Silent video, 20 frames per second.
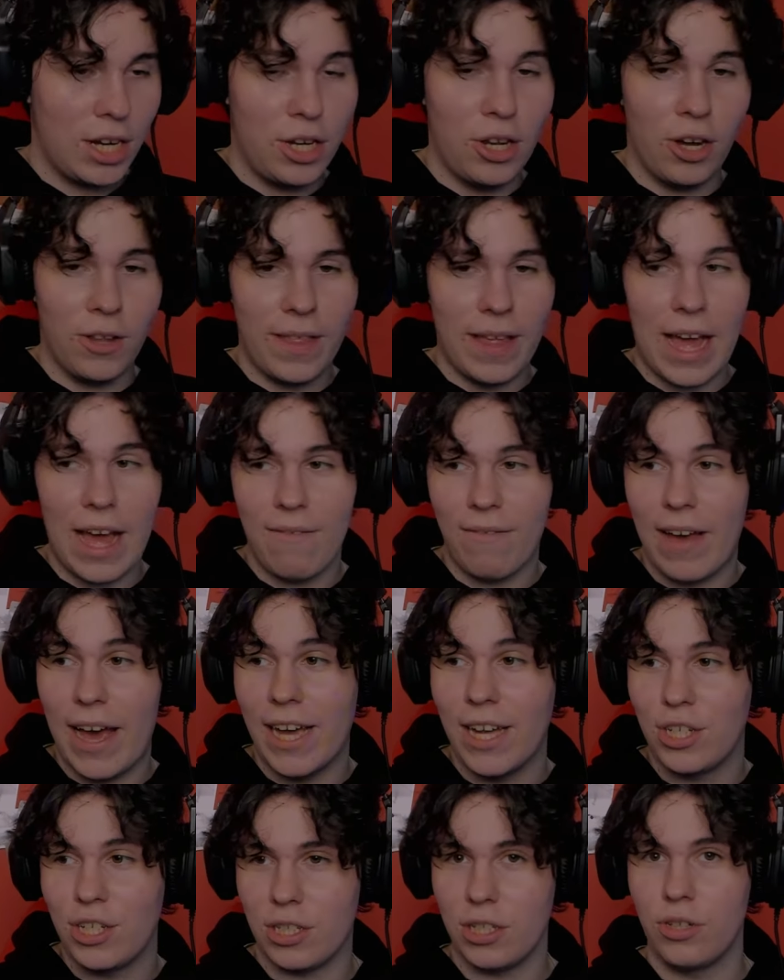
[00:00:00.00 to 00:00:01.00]
Not that I've
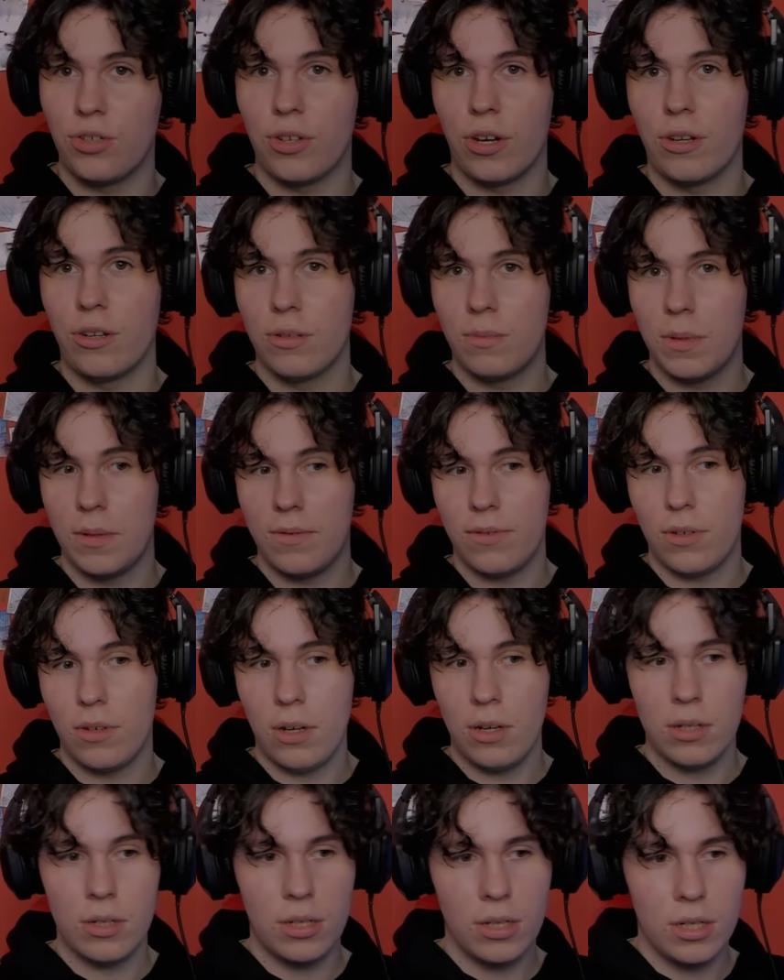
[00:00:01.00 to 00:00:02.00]
actually drowned
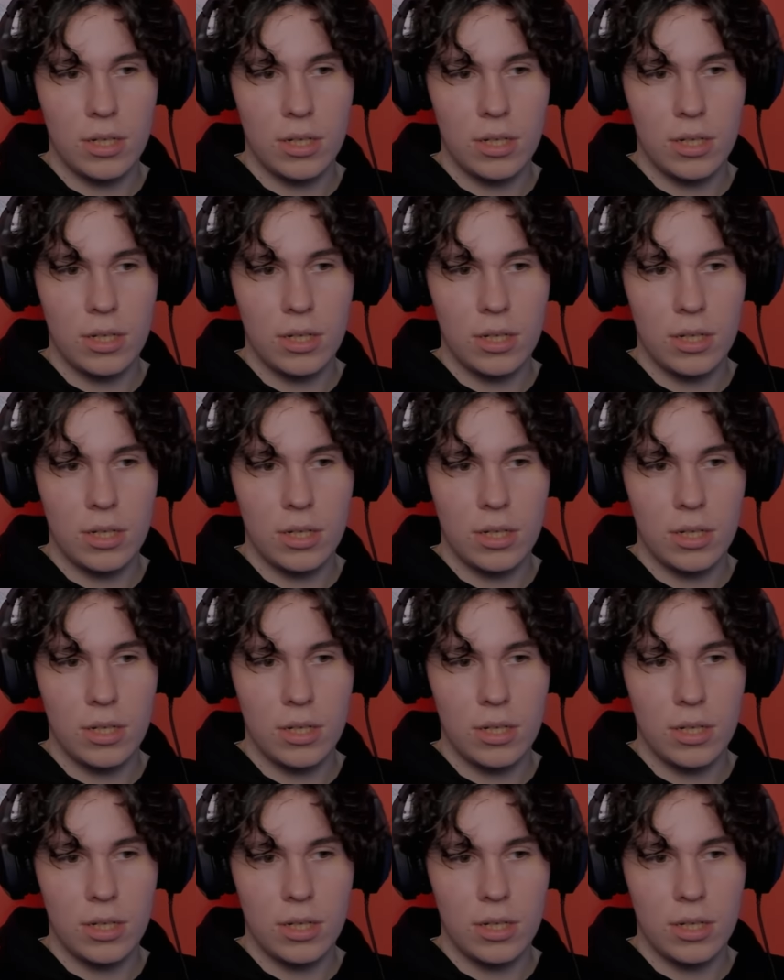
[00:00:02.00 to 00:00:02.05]
before,